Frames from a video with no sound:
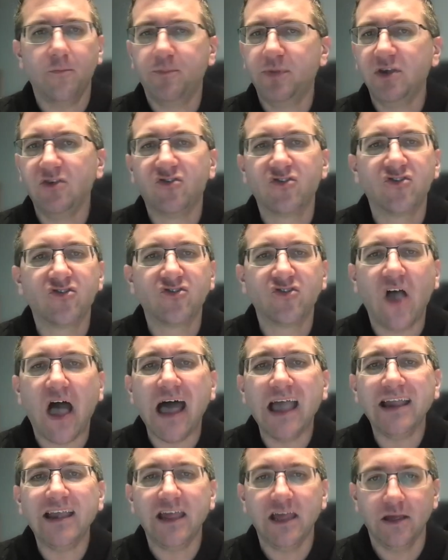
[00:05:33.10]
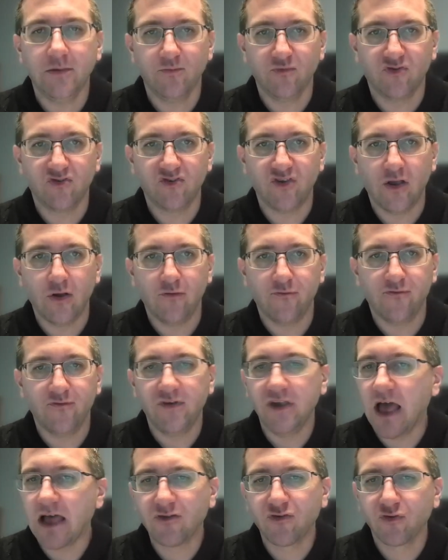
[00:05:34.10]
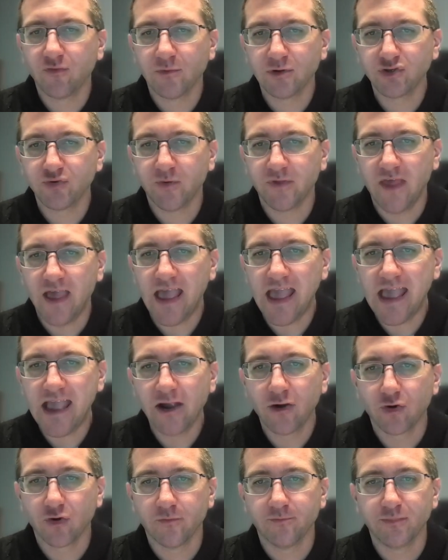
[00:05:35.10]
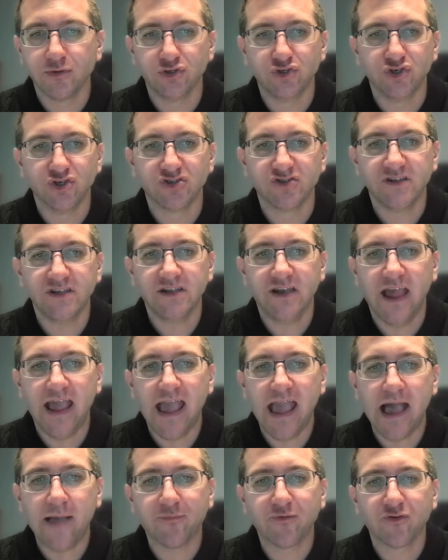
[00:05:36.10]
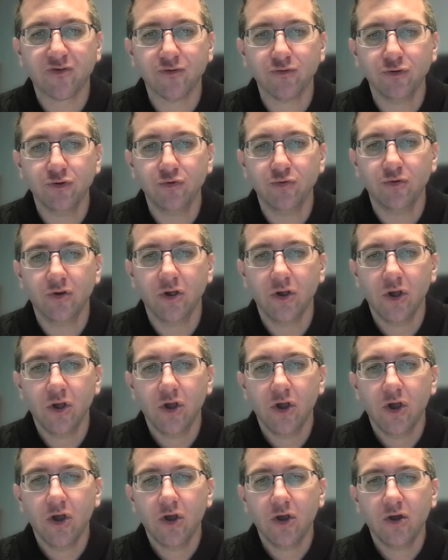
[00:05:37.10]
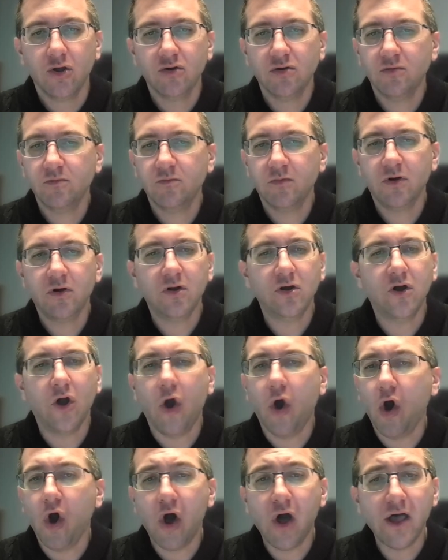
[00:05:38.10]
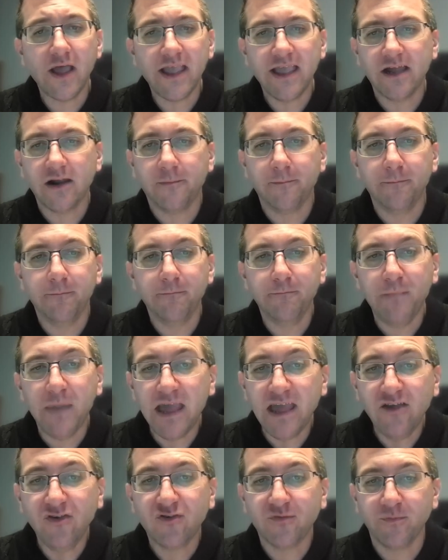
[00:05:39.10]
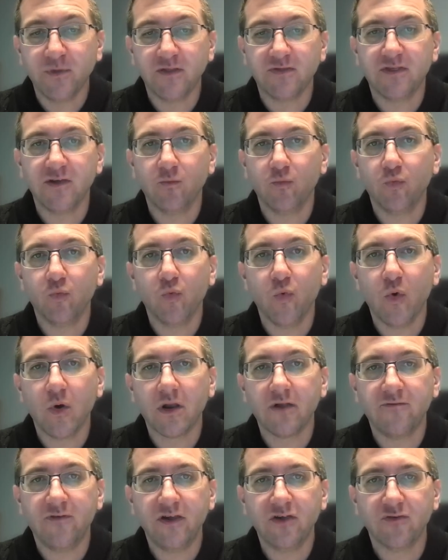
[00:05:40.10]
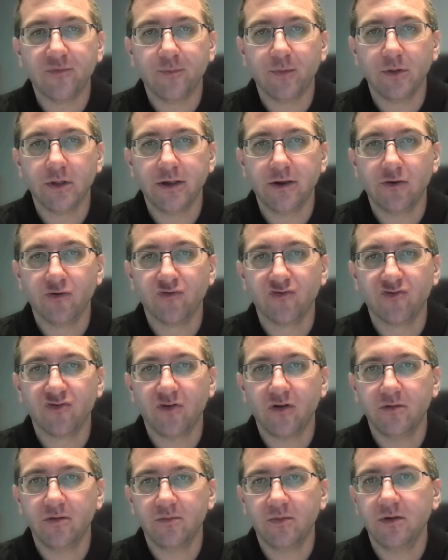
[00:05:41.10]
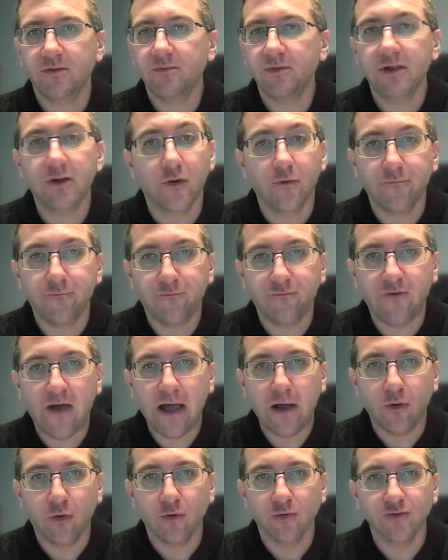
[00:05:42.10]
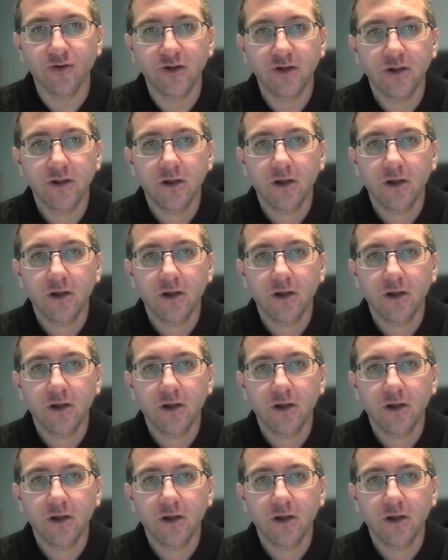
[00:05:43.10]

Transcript: beside himself, not so much with anger, but just in absolute awe and amazement that one of his players, you know, fouled